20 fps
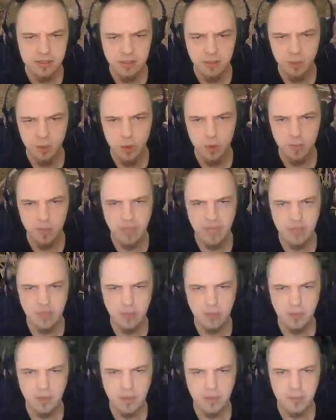Some more
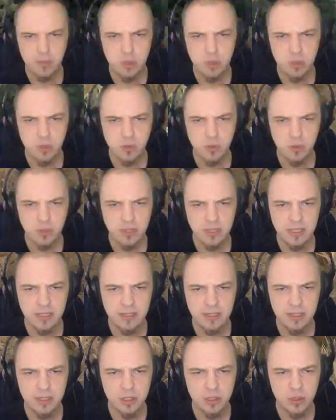metal. I'm sure we'll
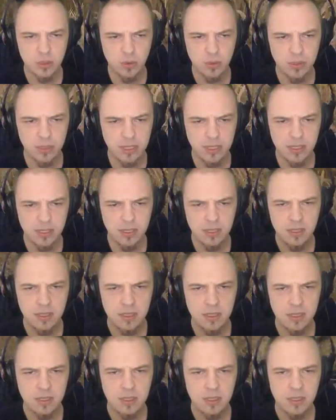need this shortly
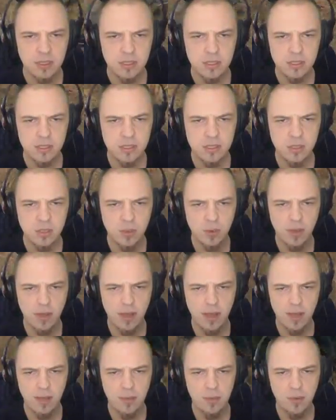just to
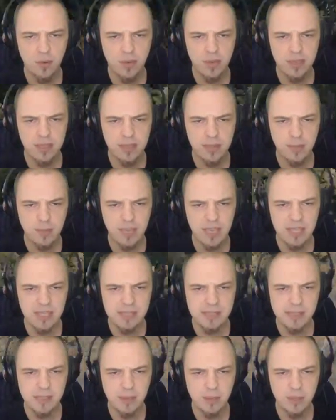uh, upgrade the
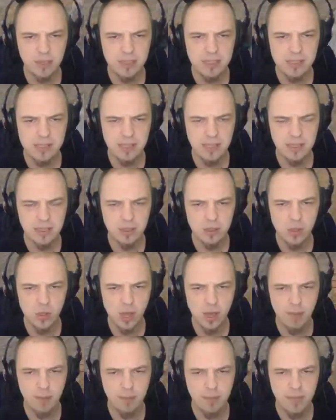base that we decide to
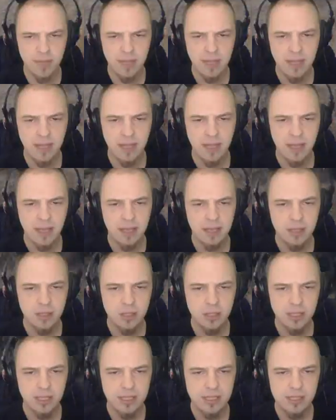drop. I
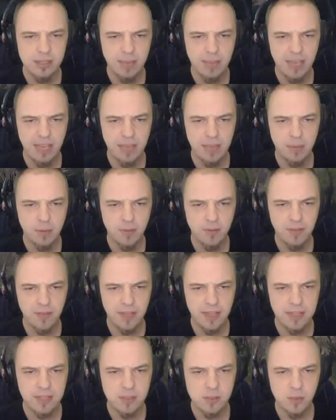should get some animal
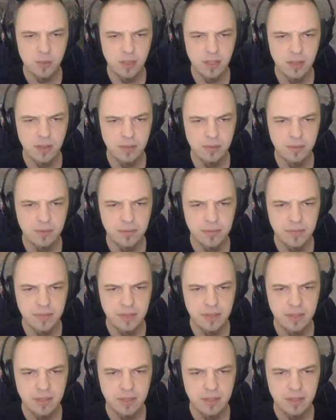fat as well.
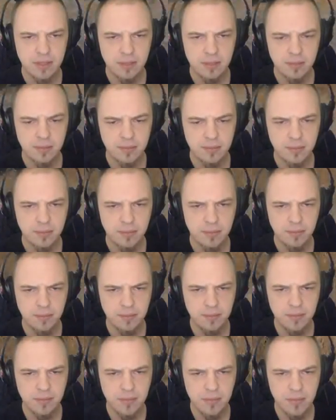Hmm.
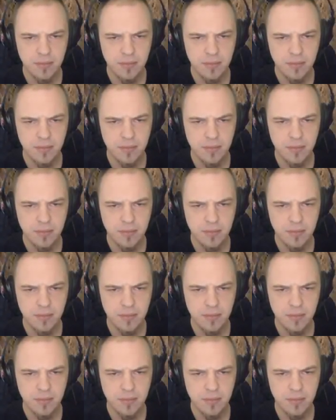